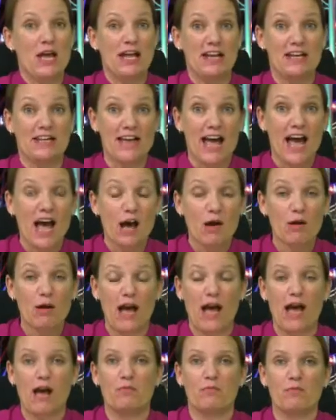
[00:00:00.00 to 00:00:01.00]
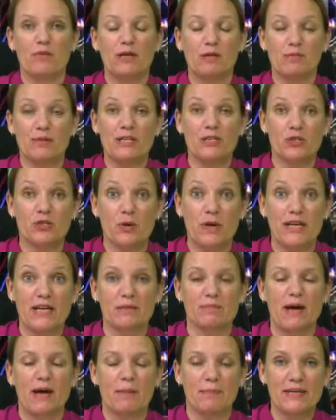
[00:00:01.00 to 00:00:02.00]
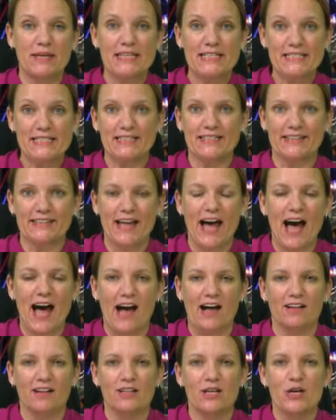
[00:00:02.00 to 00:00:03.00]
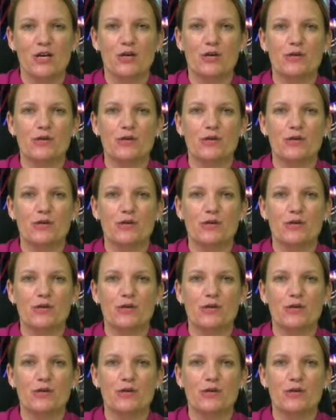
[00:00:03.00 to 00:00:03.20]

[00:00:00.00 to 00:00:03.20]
Now we'll be joined by Peter de Lisle,